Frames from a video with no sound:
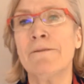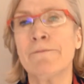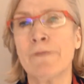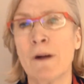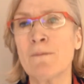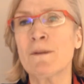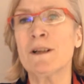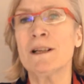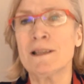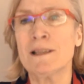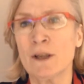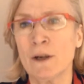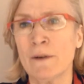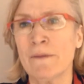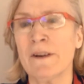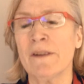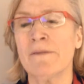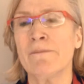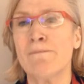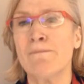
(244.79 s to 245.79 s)
from
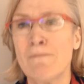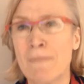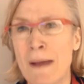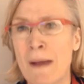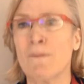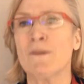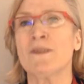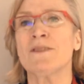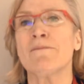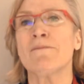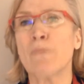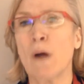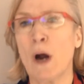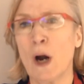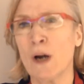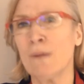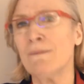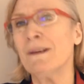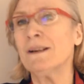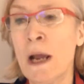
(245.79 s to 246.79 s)
Conservative members of
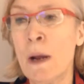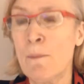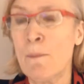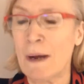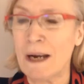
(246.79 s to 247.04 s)
Parliament,